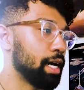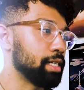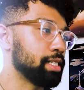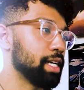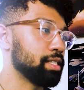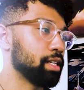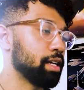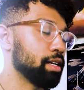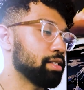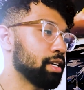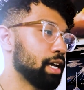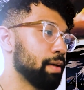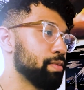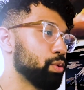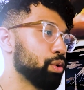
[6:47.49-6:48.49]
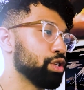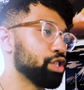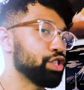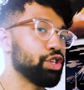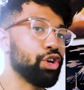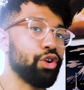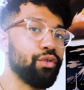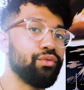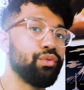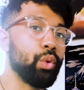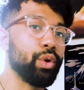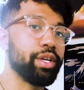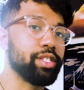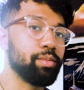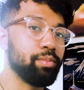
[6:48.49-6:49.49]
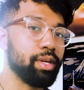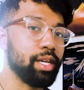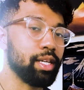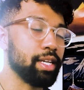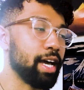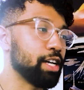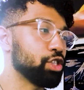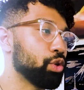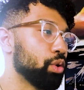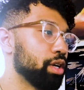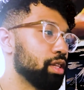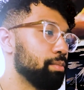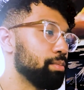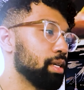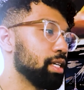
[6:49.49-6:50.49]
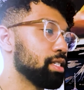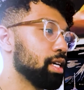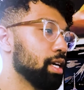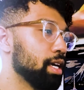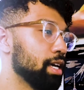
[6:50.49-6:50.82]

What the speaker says: She has a lot of times where just her voice being natural on the beat